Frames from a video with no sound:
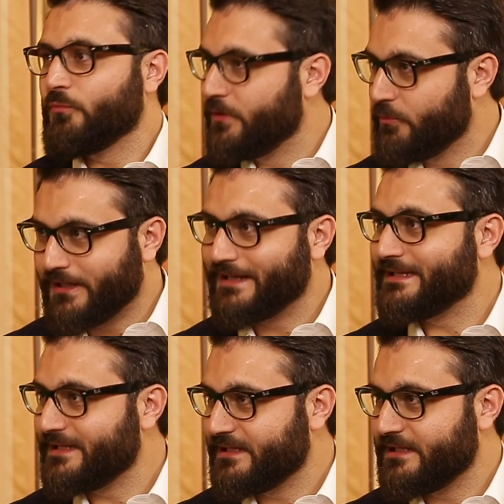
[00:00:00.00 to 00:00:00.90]
We would
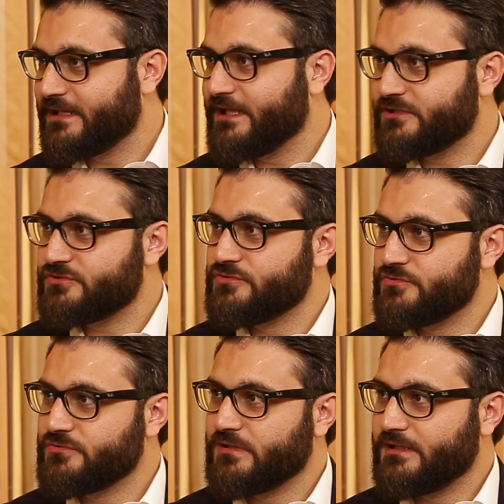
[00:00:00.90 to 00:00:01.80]
ideally like
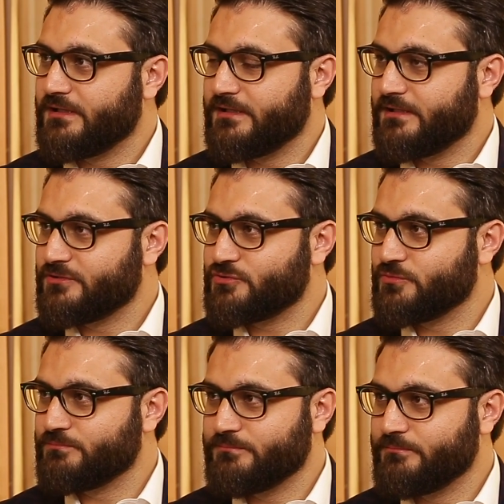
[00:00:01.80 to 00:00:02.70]
to
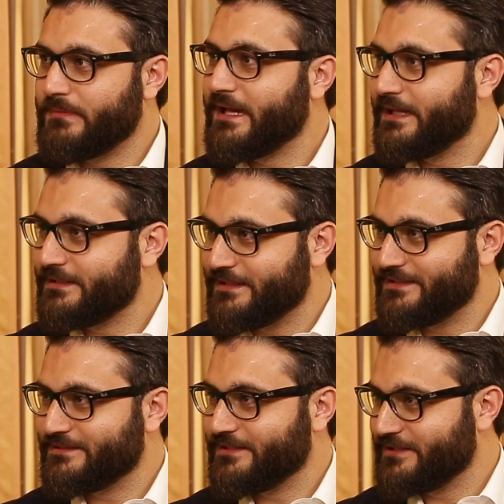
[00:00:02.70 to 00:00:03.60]
man
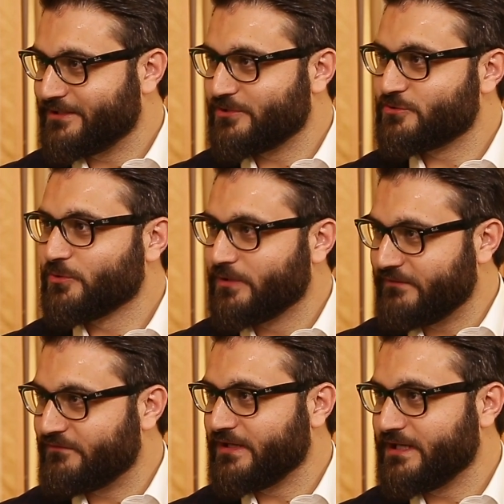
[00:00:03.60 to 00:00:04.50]
and control
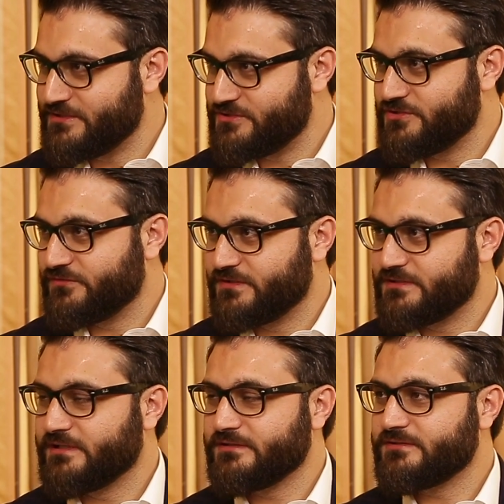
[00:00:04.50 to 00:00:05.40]
every inch of the
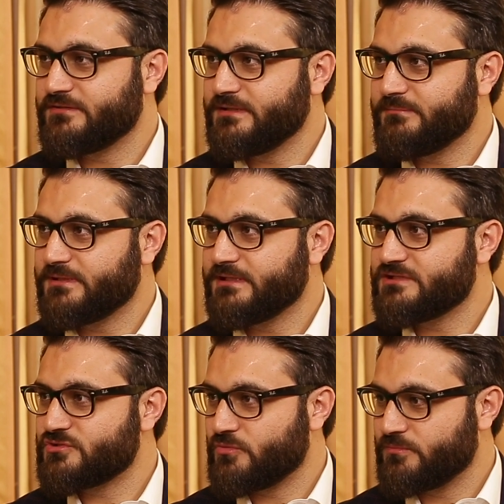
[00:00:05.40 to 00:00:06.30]
territory, but
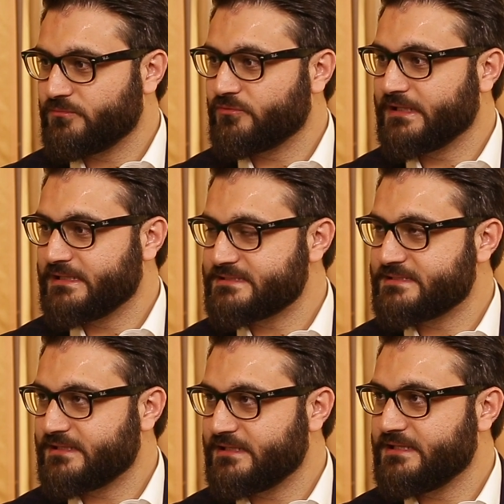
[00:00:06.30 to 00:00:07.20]
it's
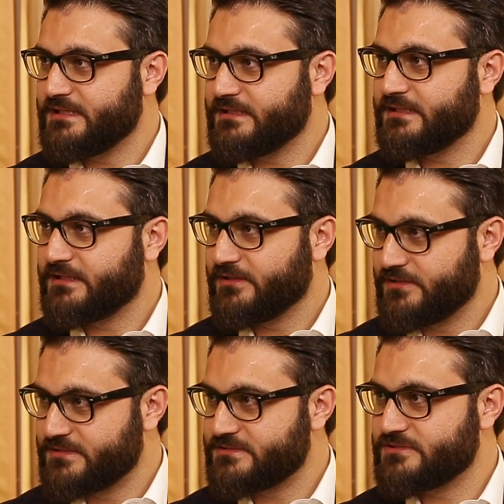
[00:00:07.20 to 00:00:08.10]
realistically, in the
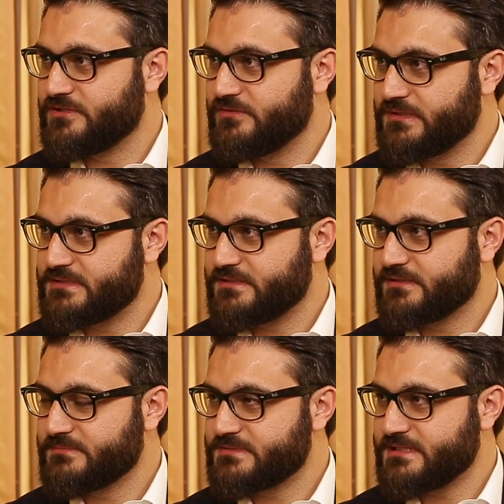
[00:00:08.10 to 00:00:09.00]
current security
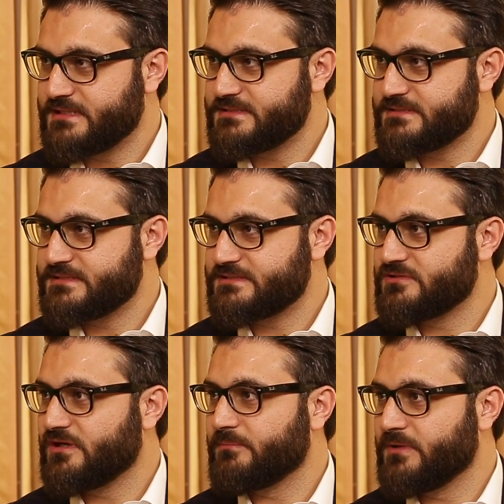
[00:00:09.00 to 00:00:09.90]
circumstances, it's
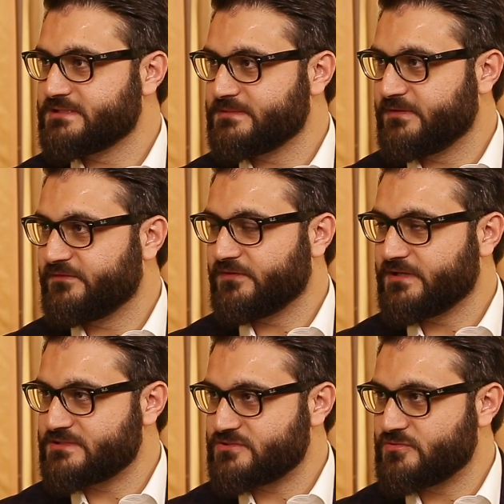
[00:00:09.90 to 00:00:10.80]
not possible for
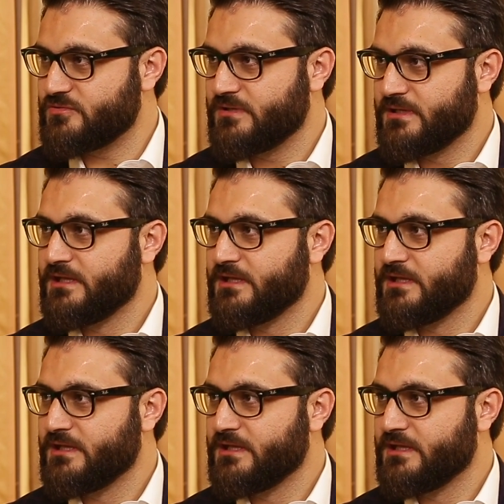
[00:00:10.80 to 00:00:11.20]
us to